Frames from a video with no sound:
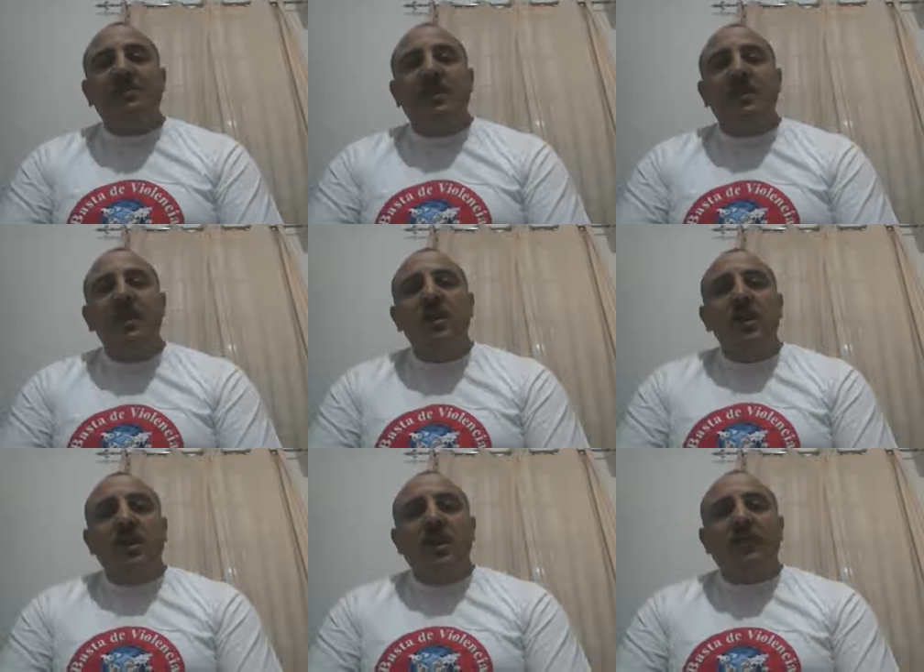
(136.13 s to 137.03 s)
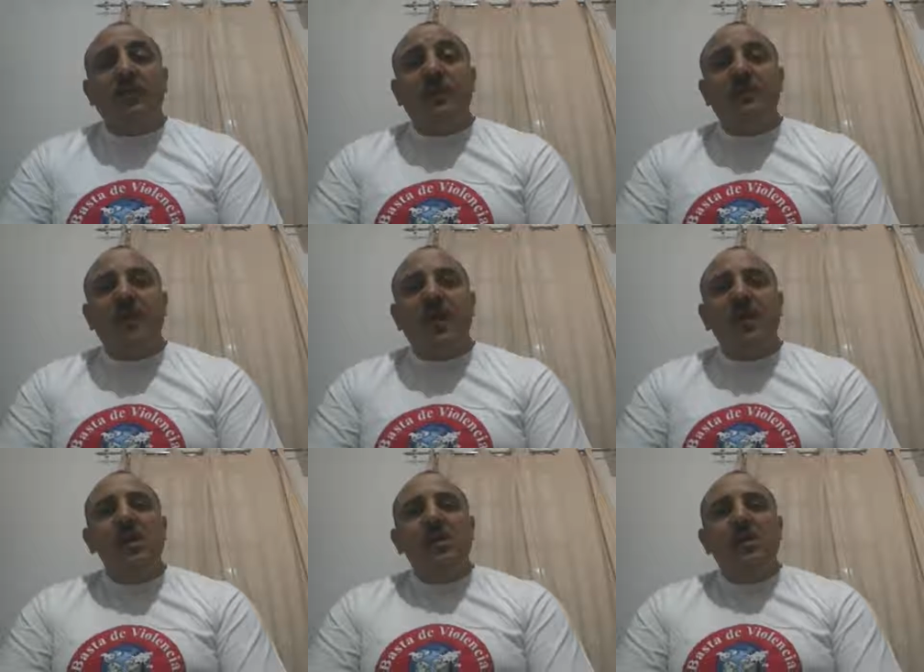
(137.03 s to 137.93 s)
region of
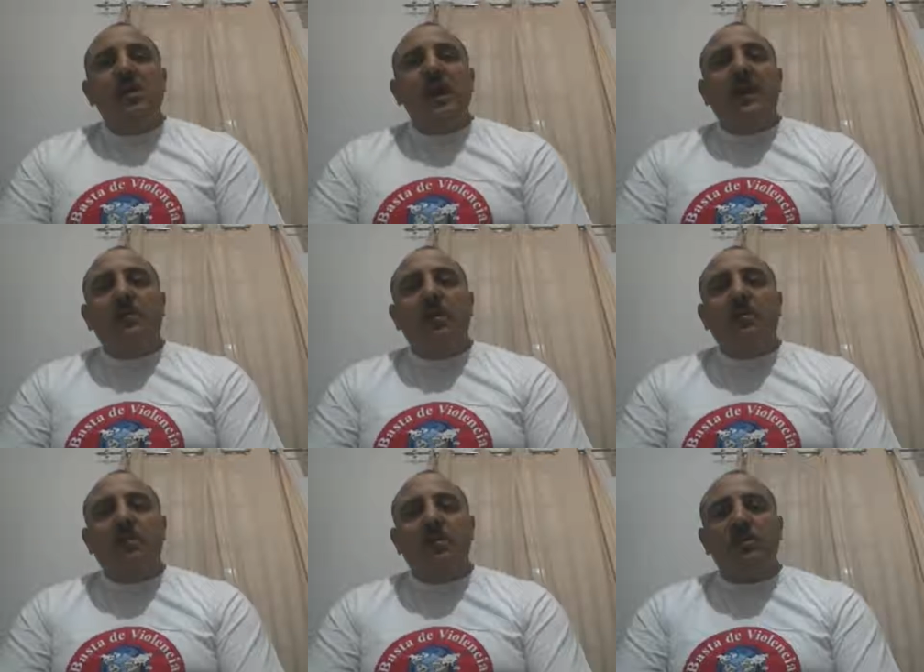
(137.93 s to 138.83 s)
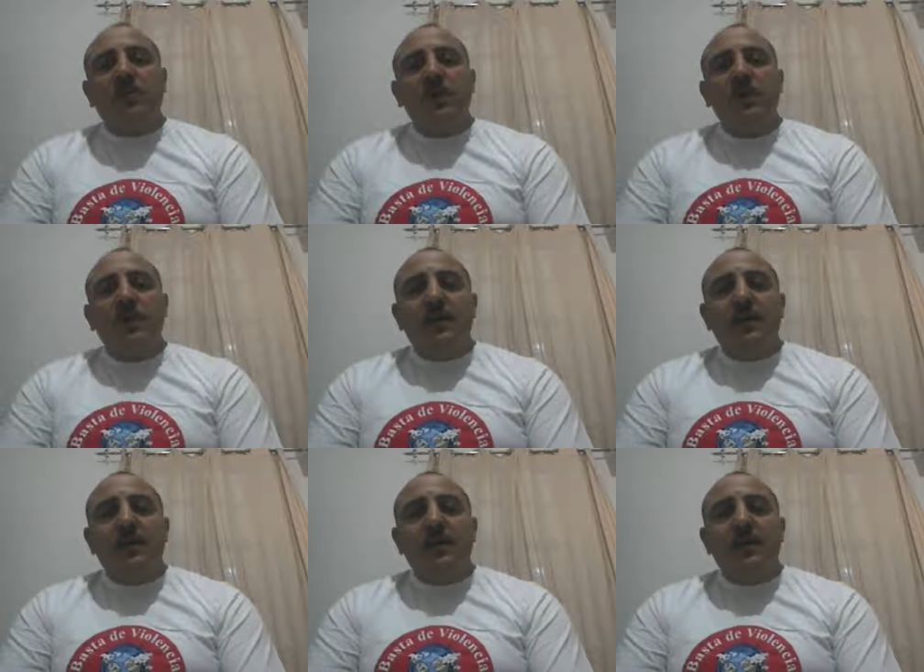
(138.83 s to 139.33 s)
Tunisia, where workers